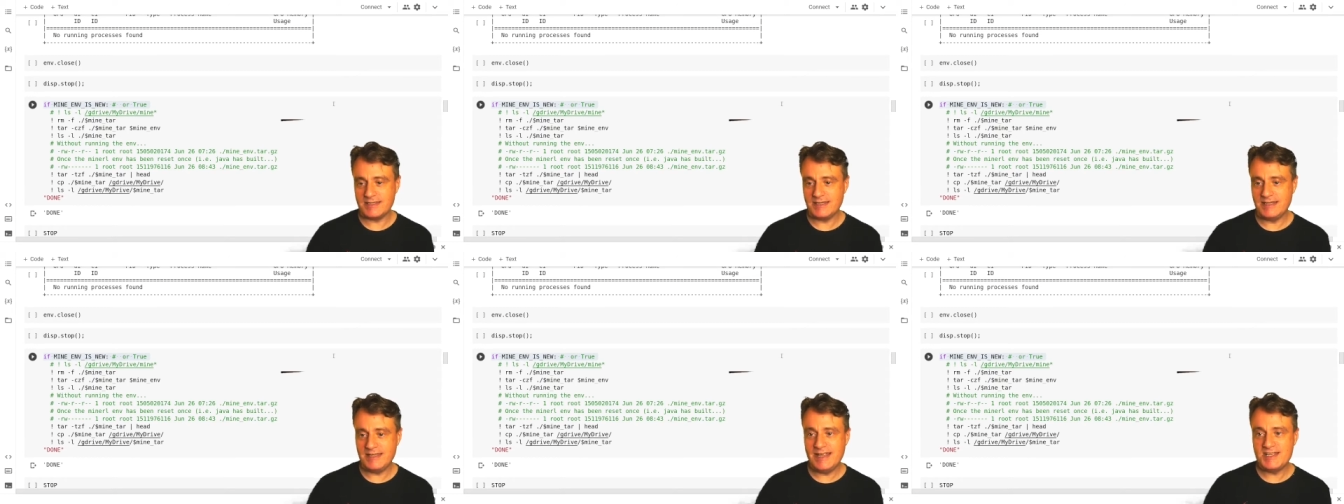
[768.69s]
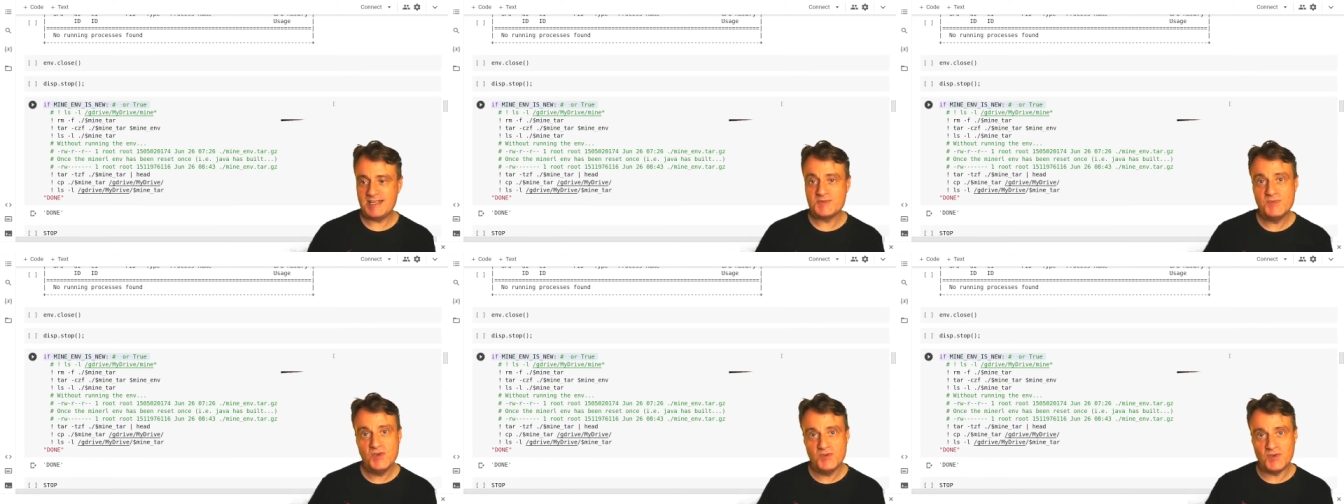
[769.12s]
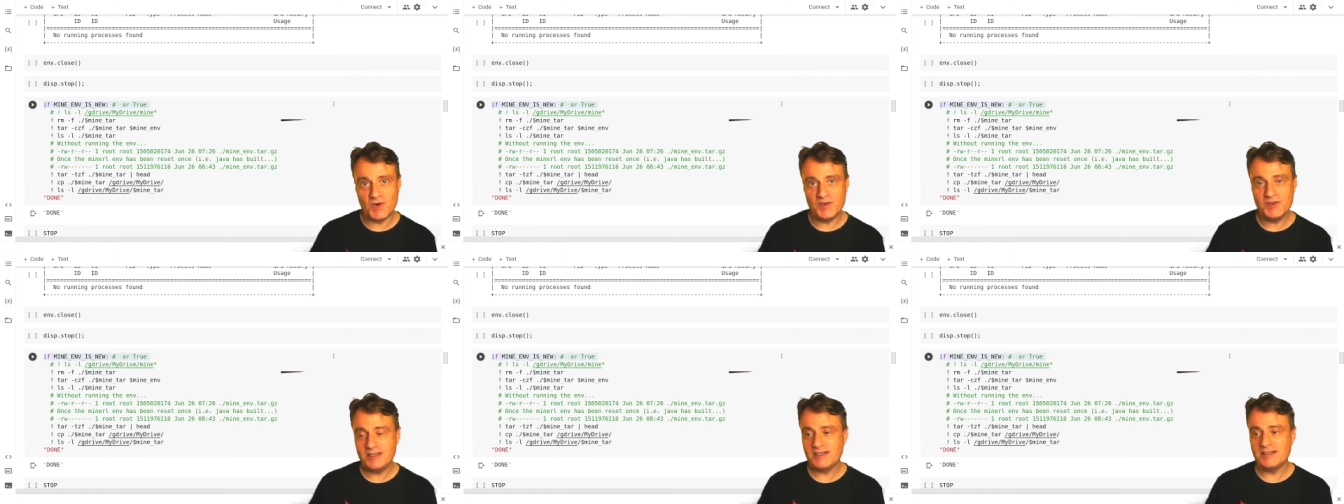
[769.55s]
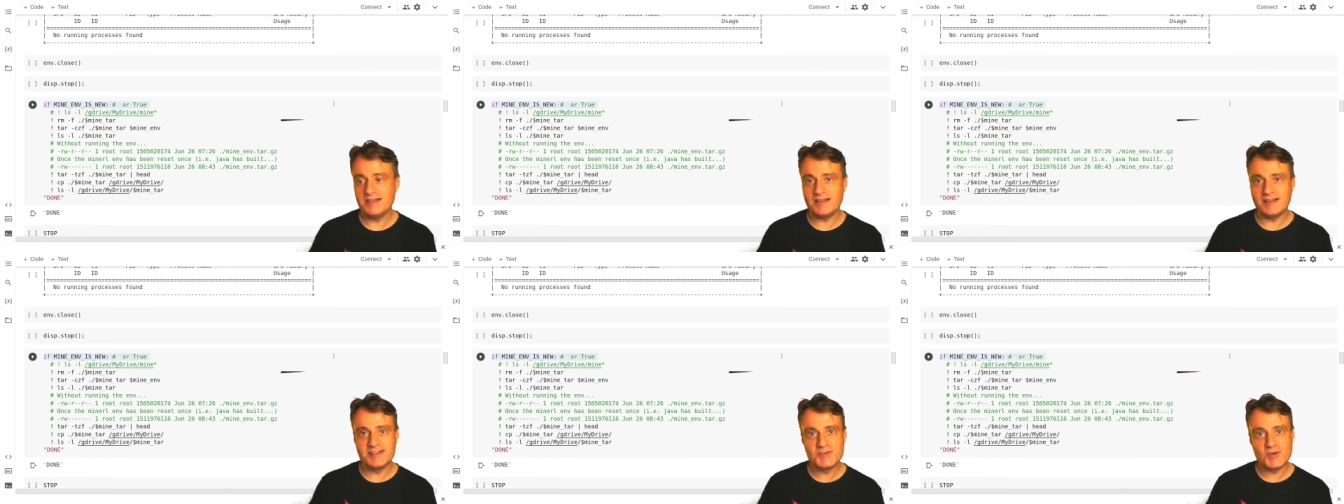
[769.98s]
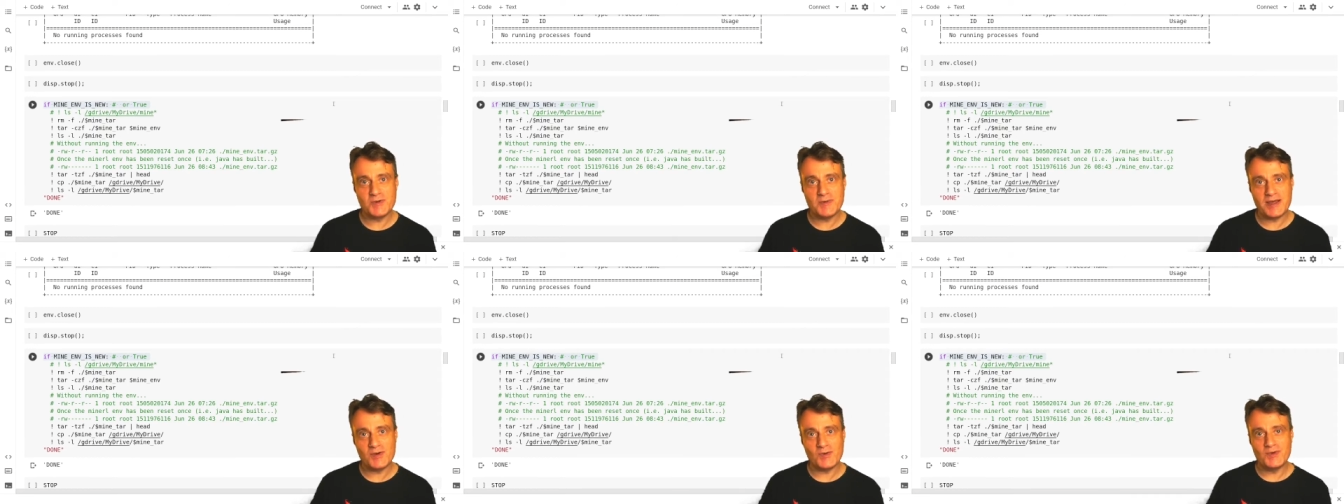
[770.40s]
let us move on, and I'll talk
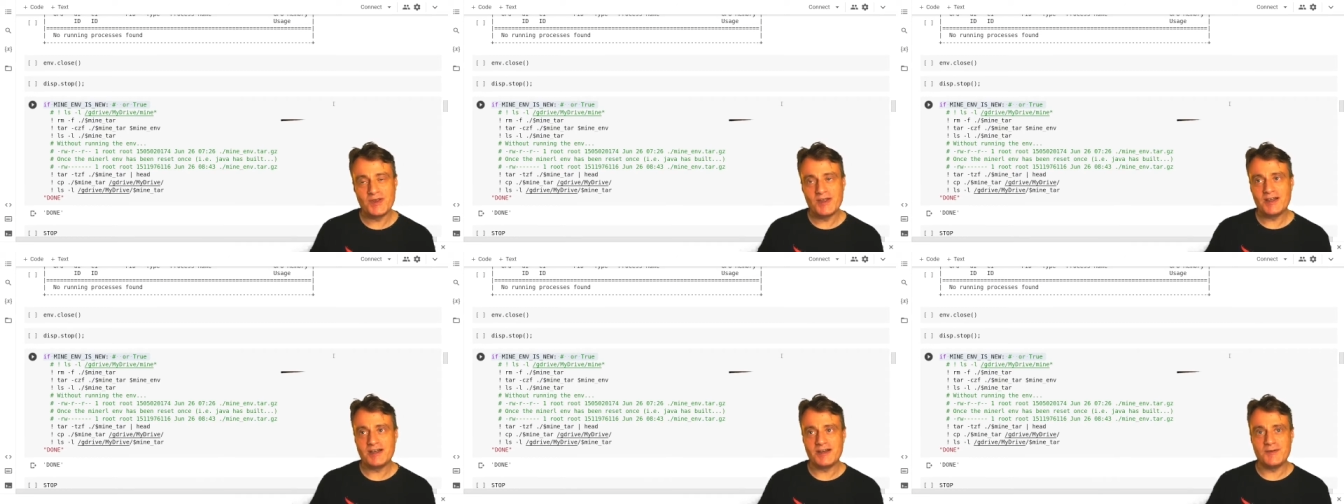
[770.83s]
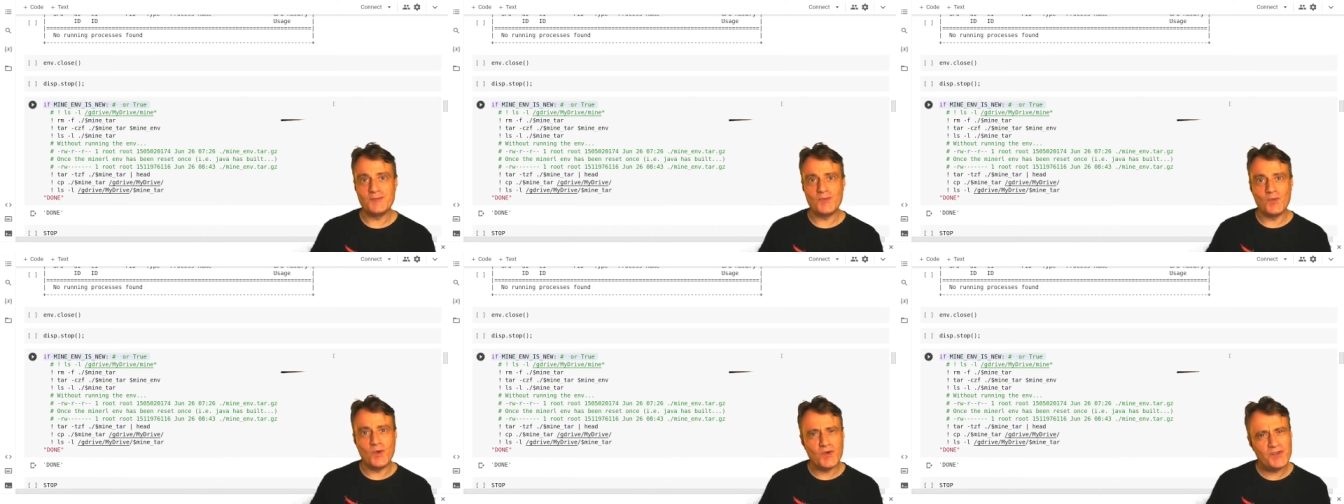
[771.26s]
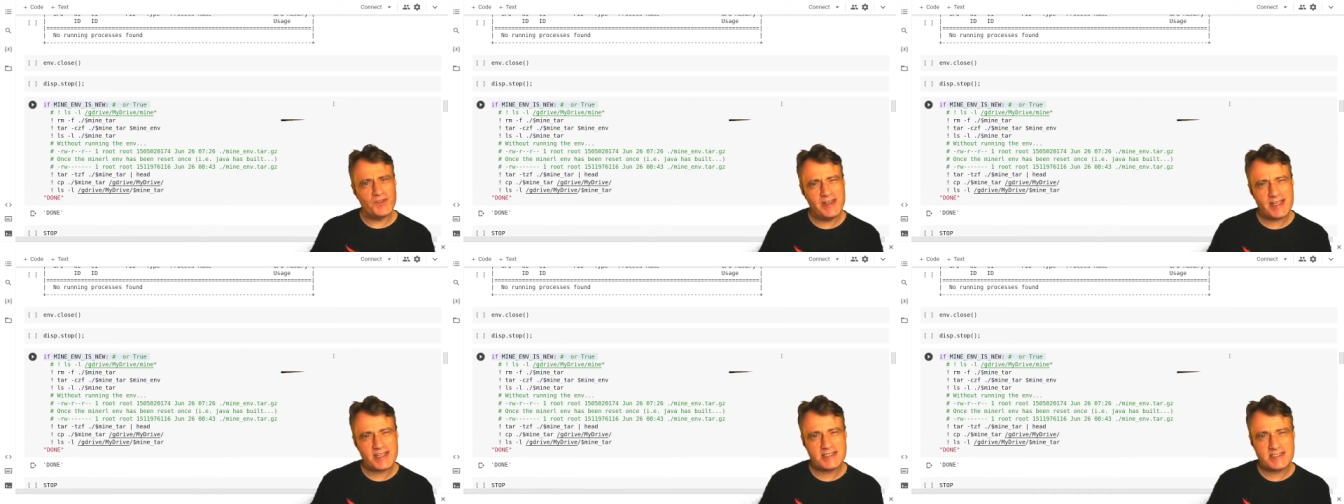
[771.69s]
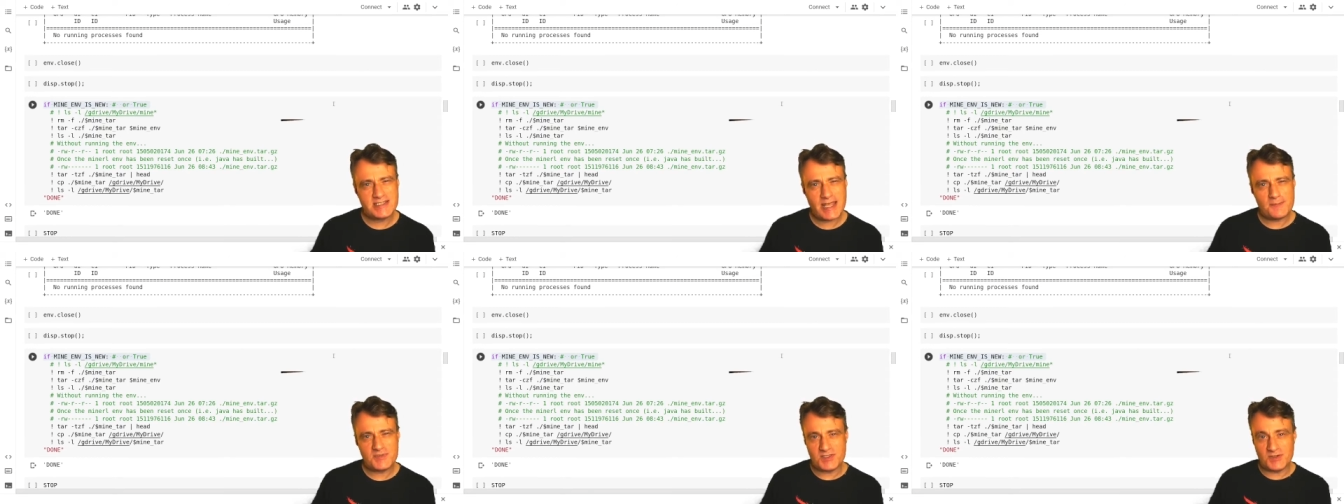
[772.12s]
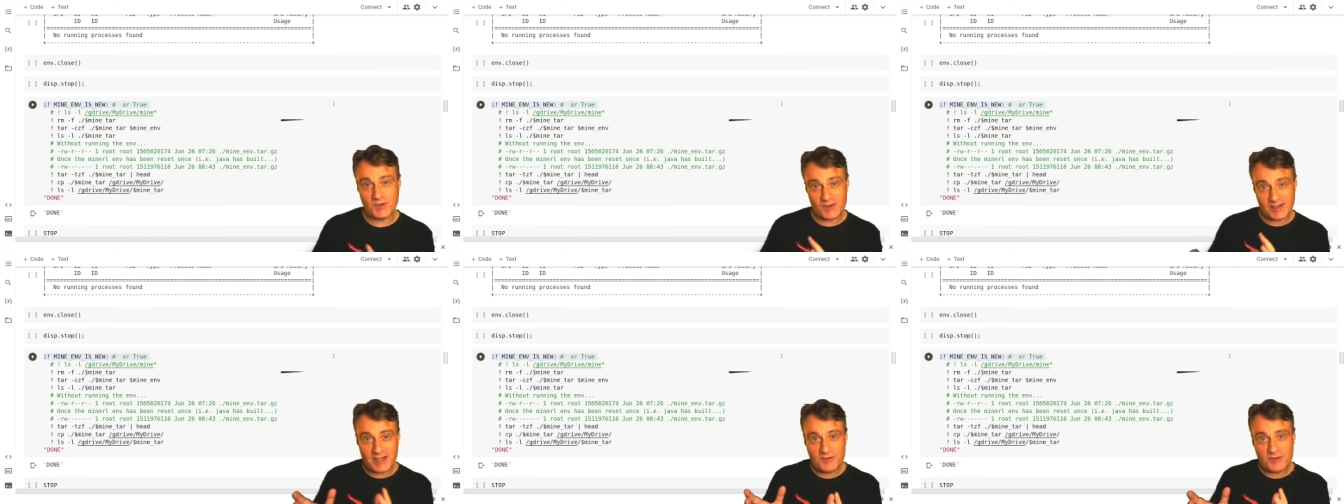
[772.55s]
about um, what the next steps
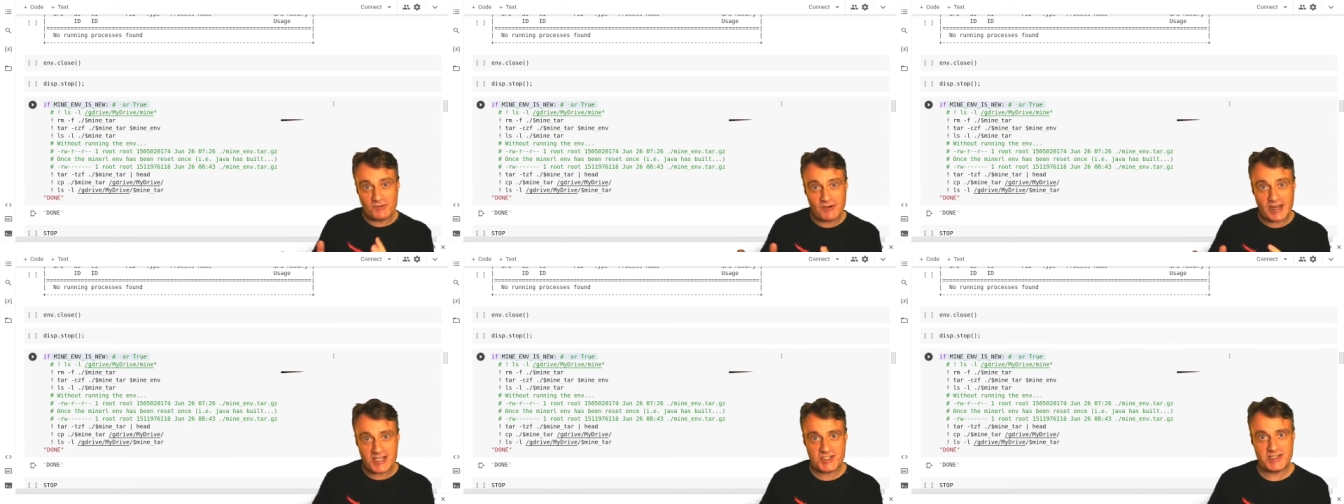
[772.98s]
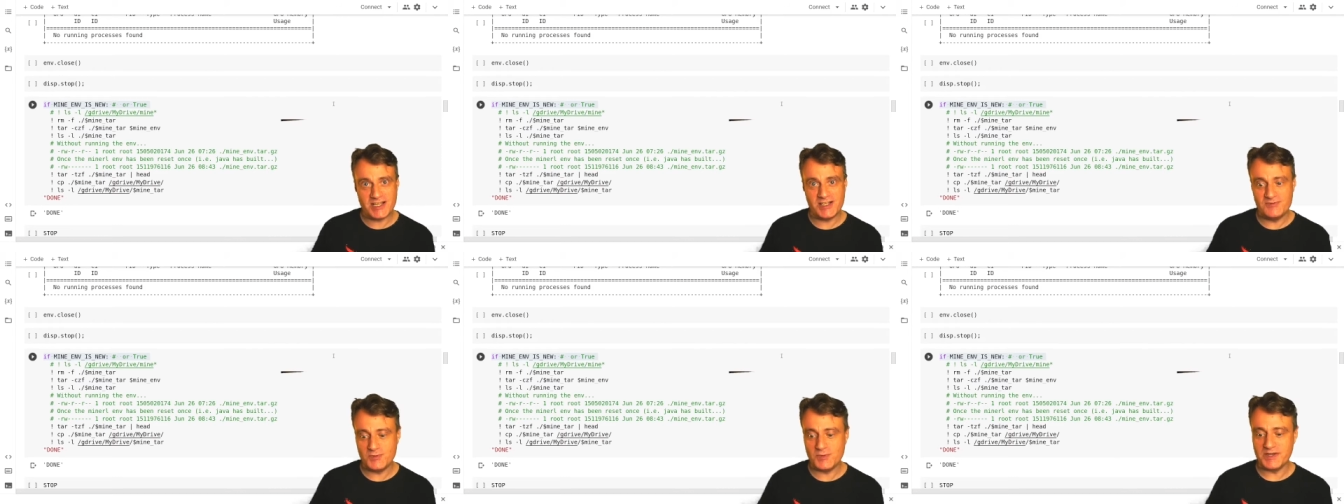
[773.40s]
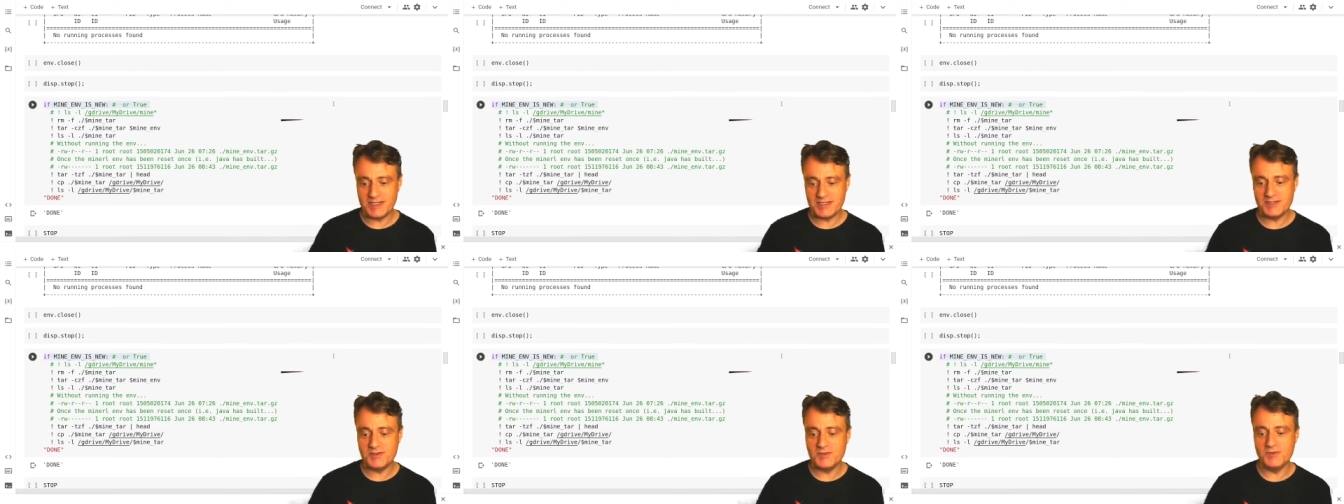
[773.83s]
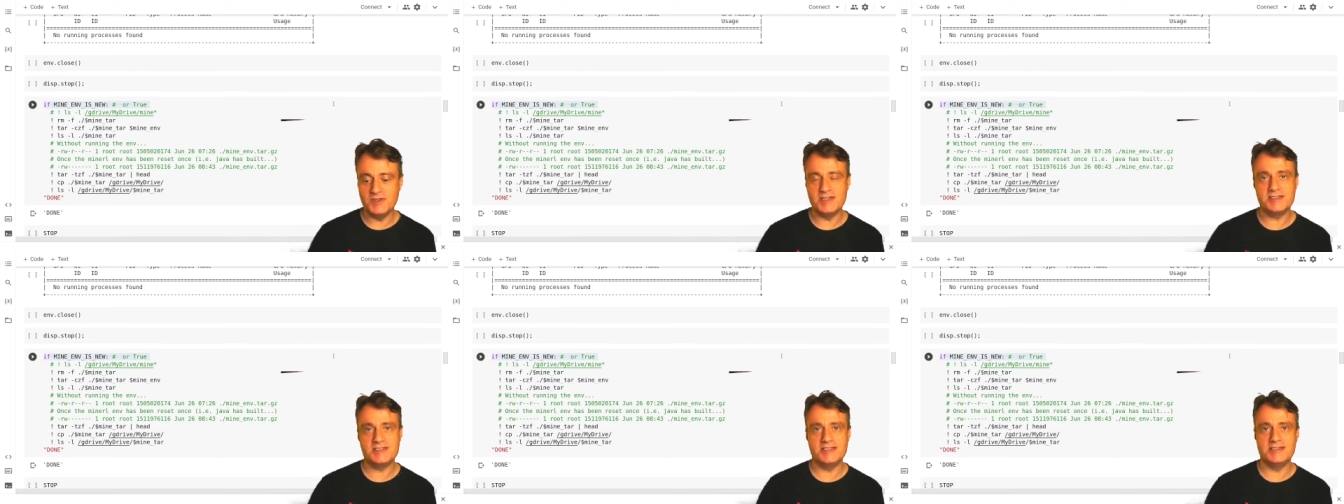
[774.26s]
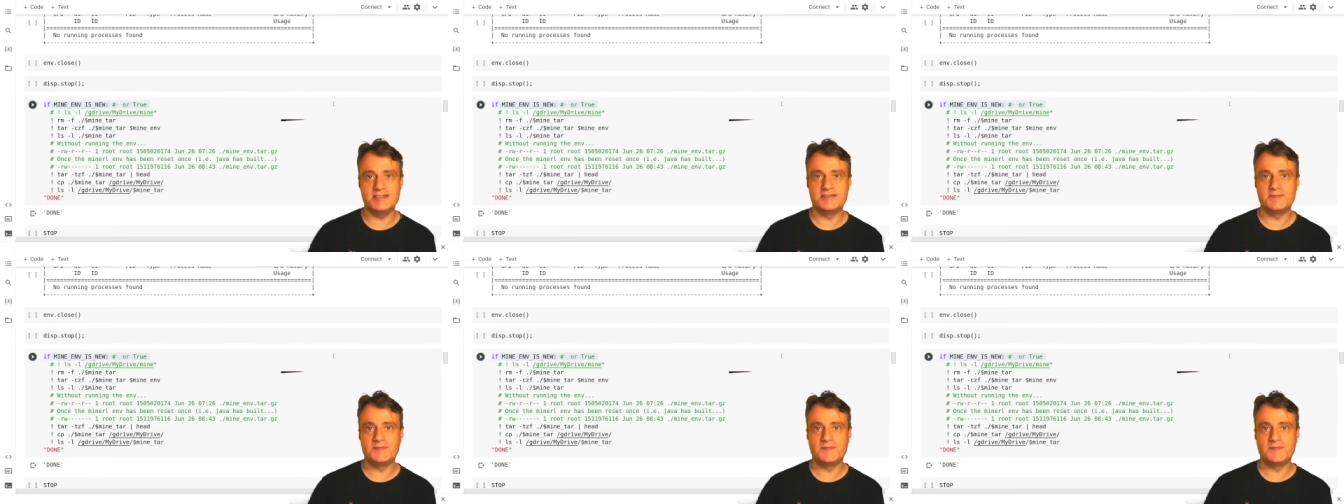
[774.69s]
and kind of the rationale for wanting to do this is.